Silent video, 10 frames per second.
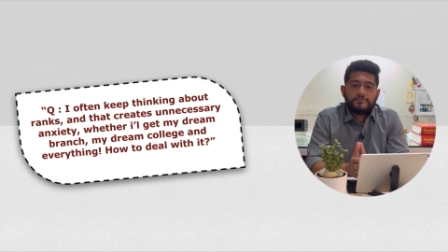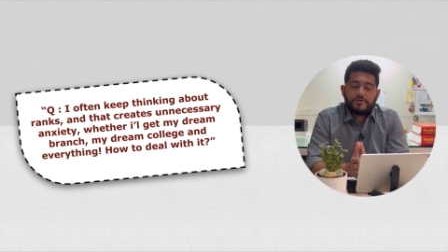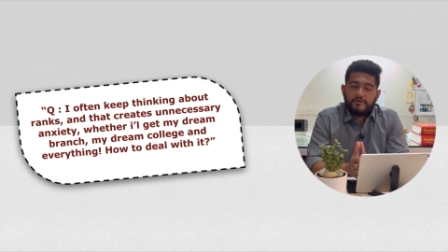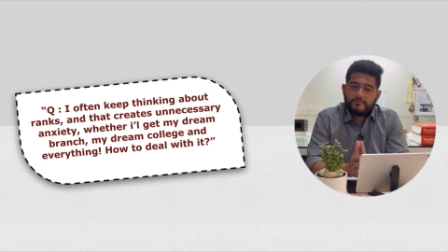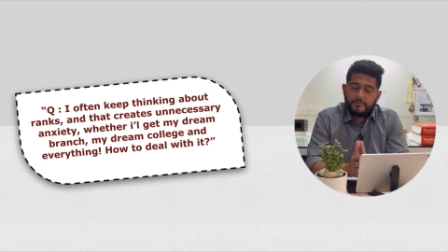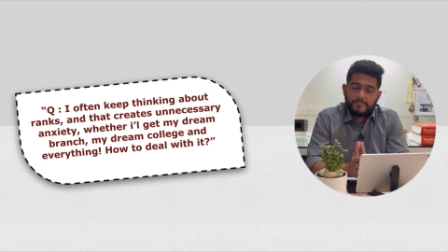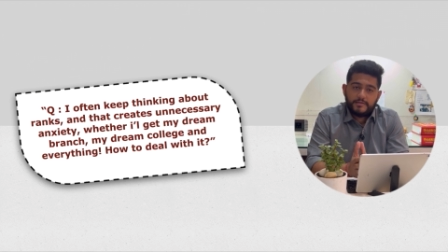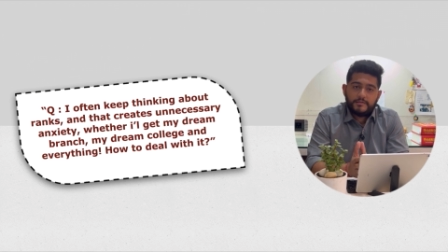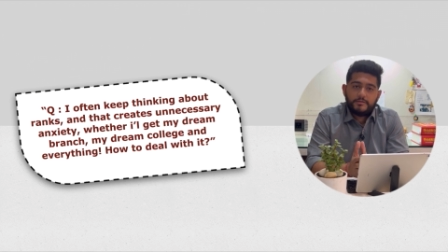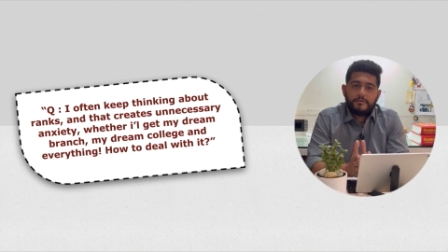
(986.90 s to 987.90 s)
you have
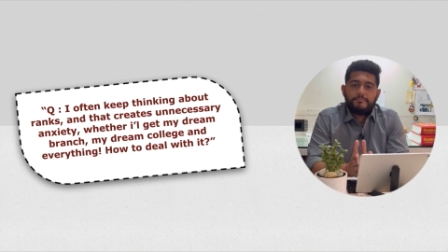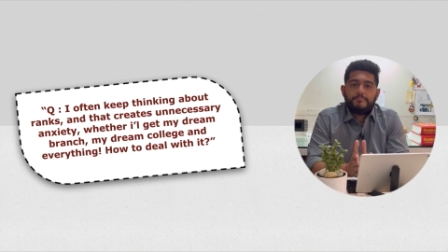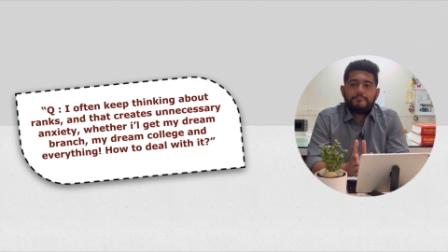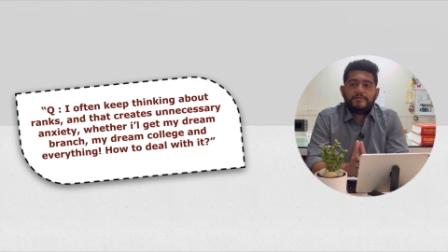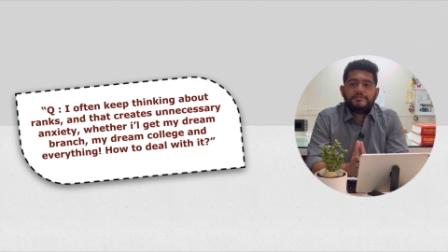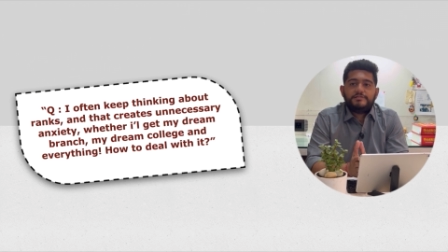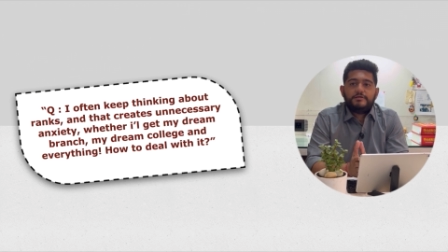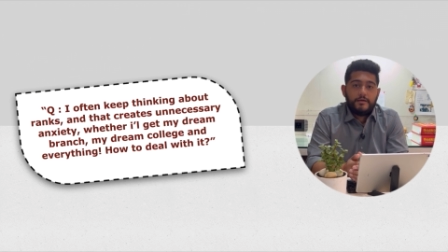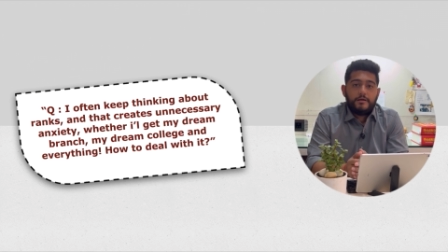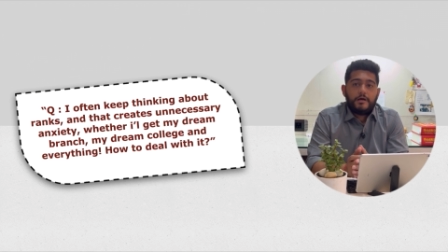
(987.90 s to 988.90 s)
completed your PG,
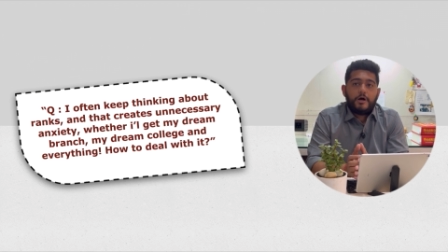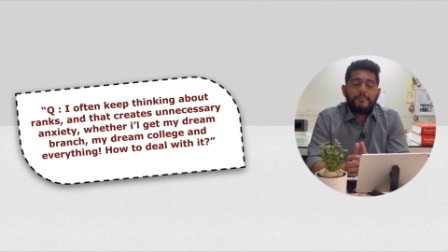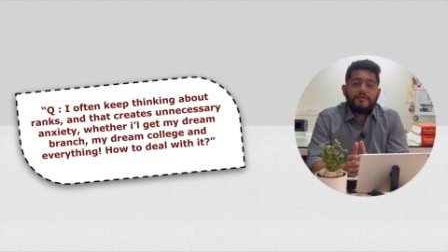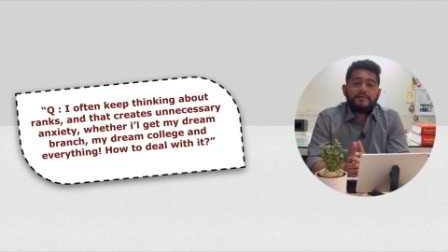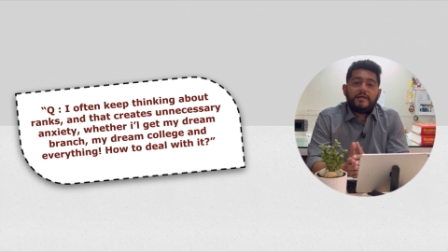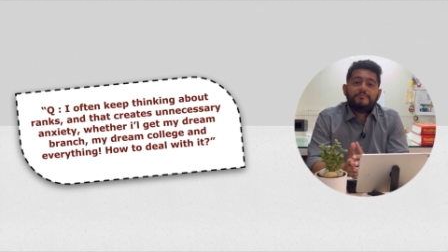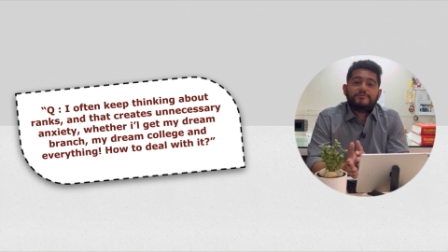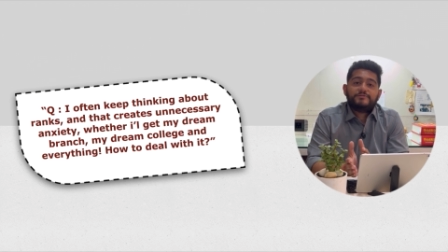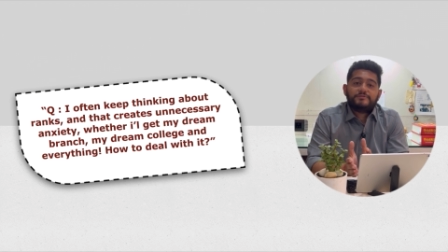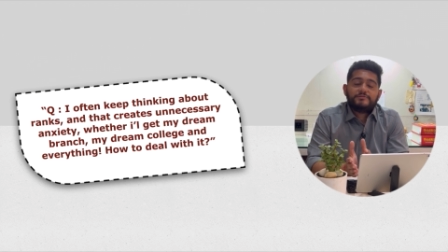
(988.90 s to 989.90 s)
how many
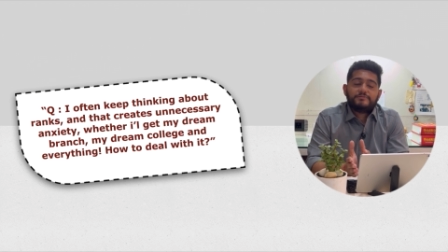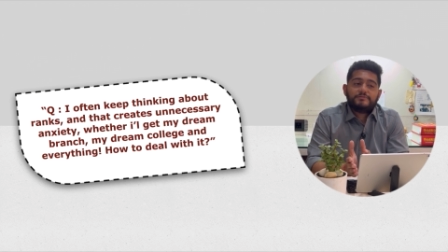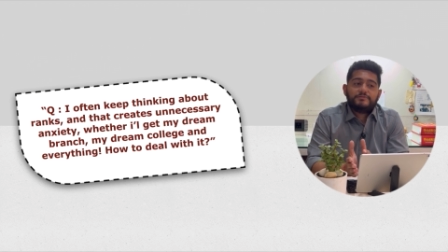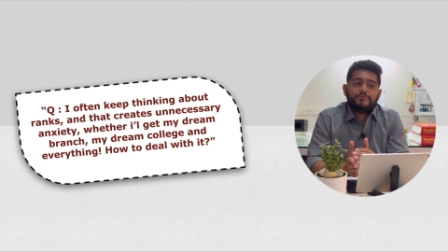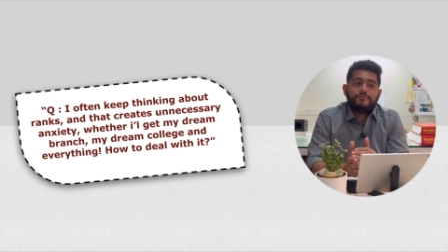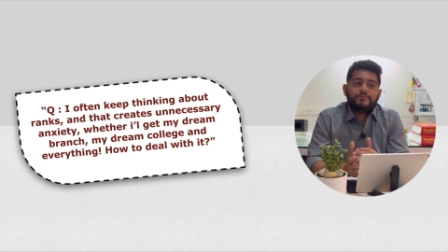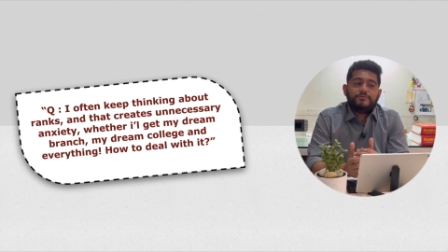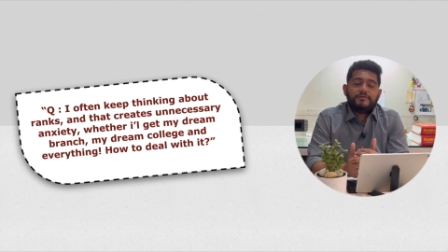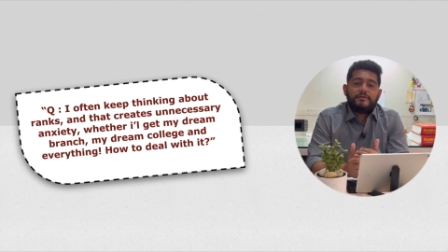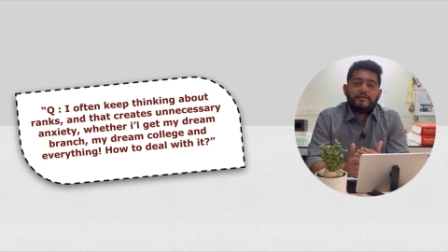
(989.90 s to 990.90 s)
times you
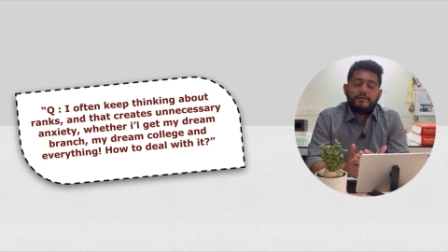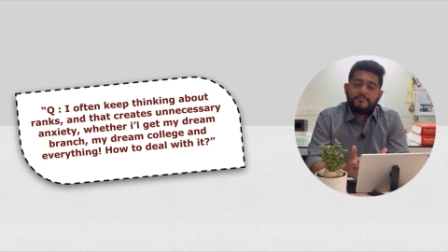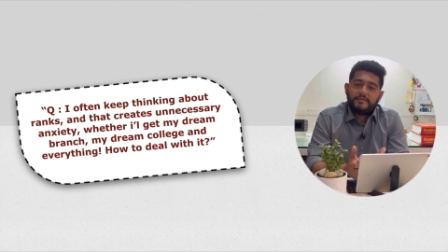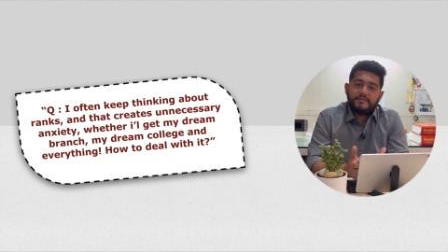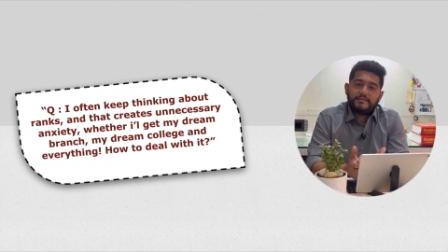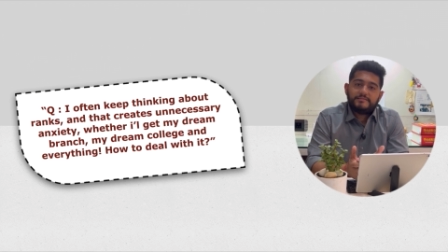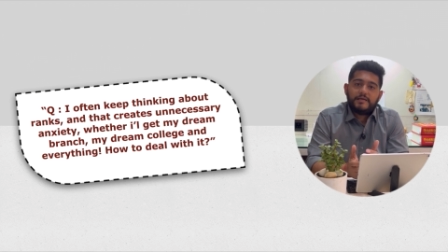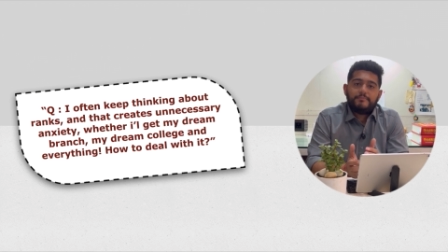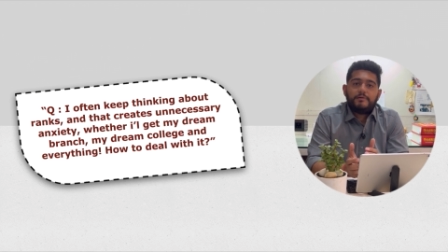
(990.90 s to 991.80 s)
attempted the exam,